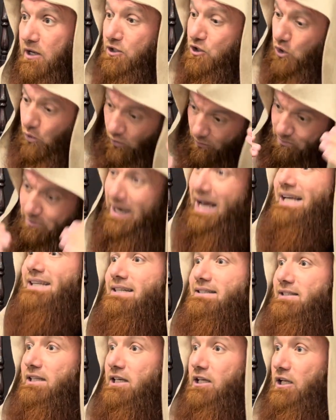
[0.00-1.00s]
So we're
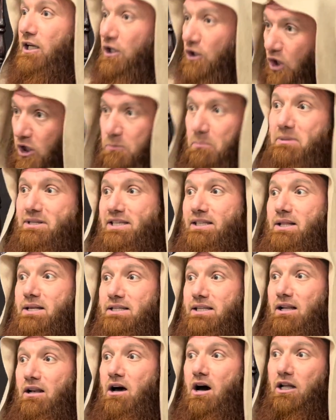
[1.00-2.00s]
practicing, not missing the
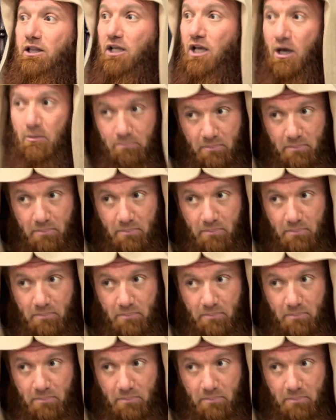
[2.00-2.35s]
salat,